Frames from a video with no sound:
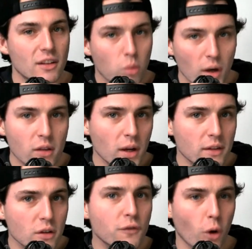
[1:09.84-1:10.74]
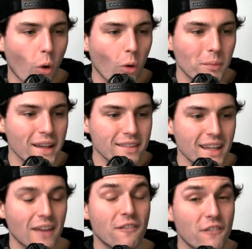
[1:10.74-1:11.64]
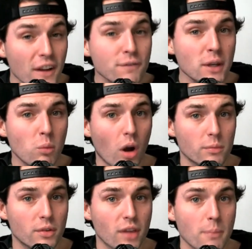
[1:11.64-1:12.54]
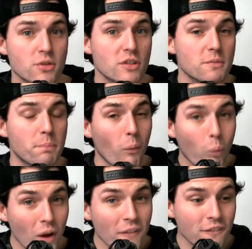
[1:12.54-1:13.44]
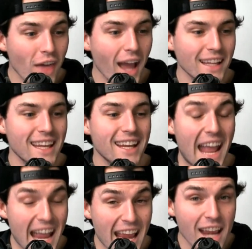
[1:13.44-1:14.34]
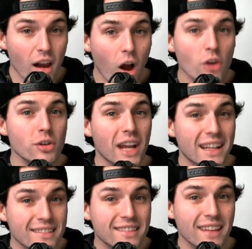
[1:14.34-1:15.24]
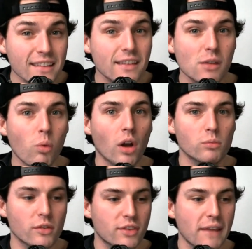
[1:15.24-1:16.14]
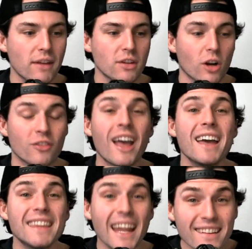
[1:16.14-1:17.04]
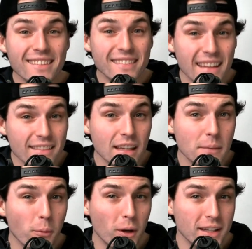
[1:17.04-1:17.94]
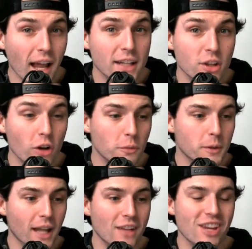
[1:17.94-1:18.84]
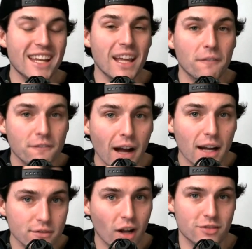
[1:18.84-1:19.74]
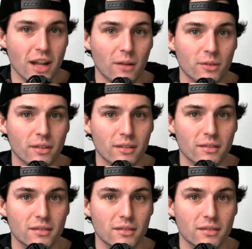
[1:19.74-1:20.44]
In 2022 for Ole Miss, he had 51 receptions, but with that, he had 861 receiving yards. That is 16.9 yards per catch, and he had 5 touchdowns.